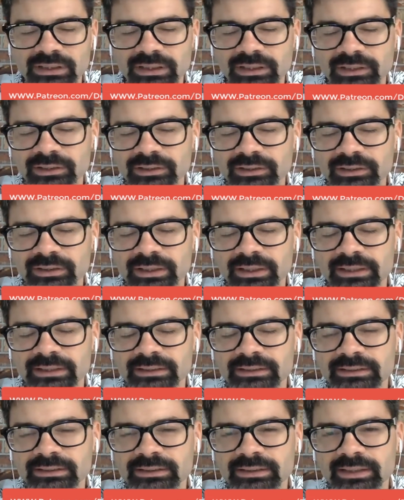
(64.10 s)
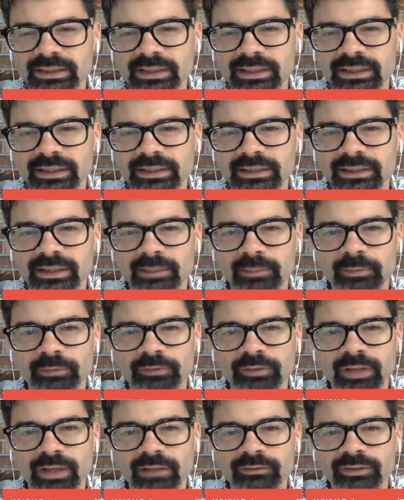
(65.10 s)
little as a cup
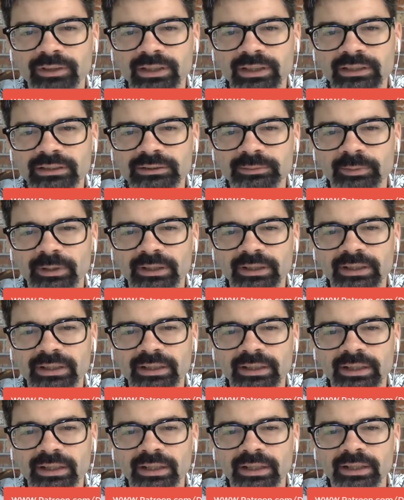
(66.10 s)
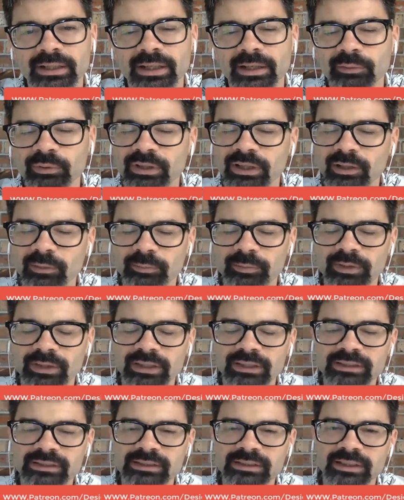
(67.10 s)
of coffee each month, that would help
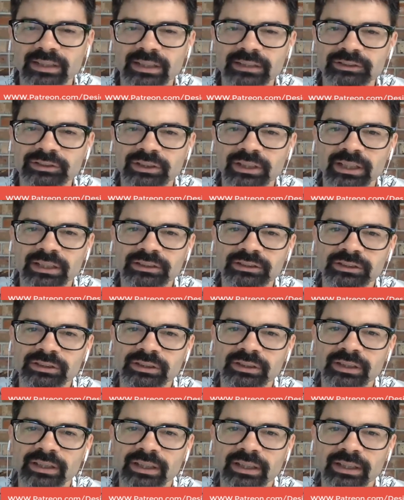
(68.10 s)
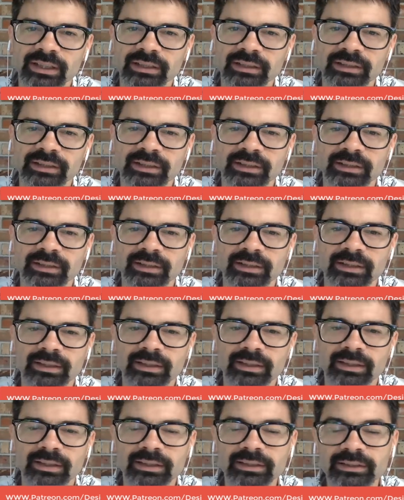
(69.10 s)
this education uh,
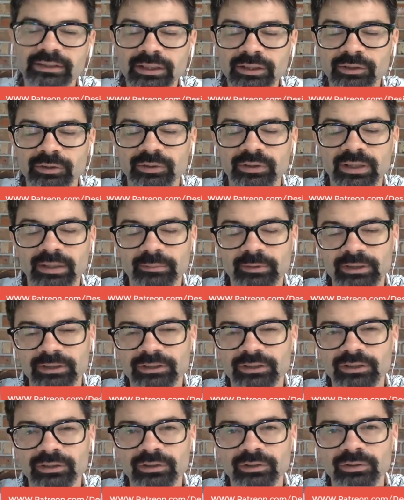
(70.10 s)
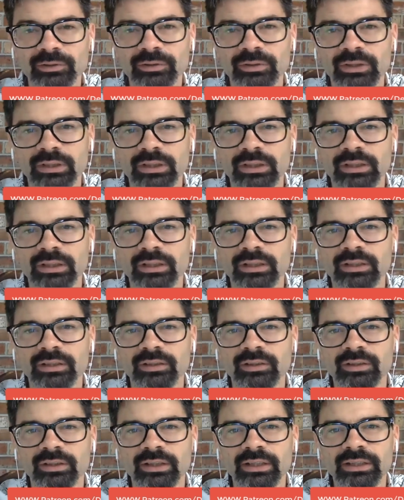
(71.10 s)
continue coming to you
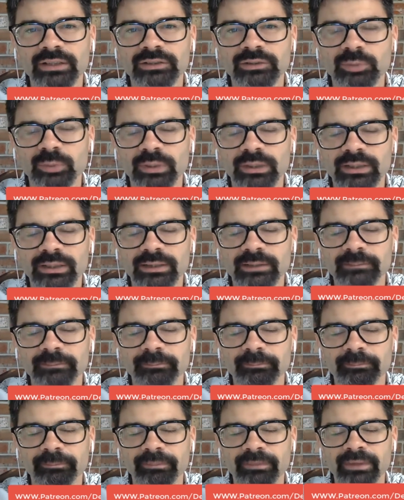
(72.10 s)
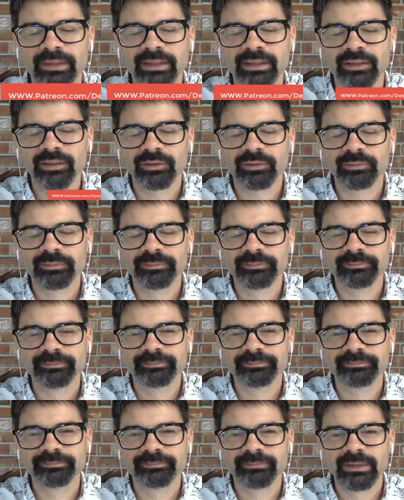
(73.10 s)
each week. Thank you.
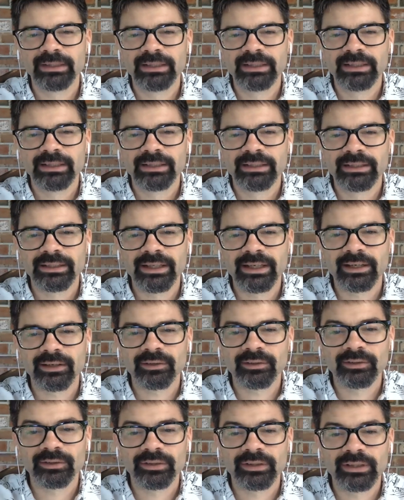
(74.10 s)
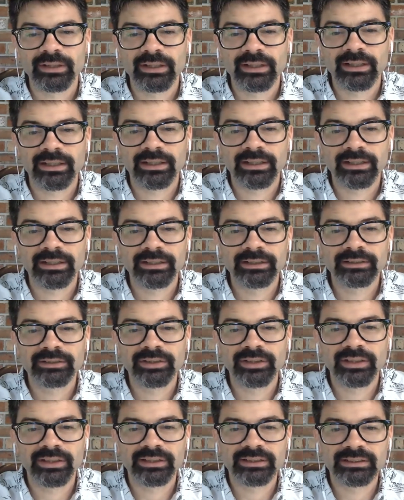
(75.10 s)
Now, uh,
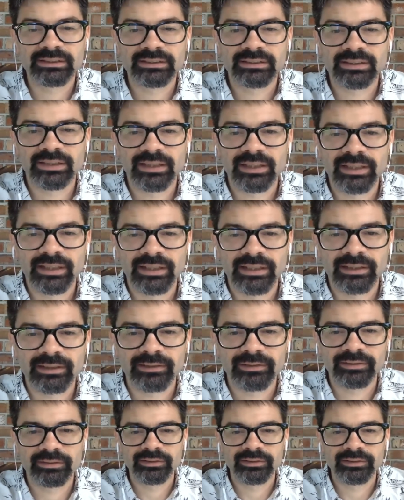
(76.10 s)
into this uh,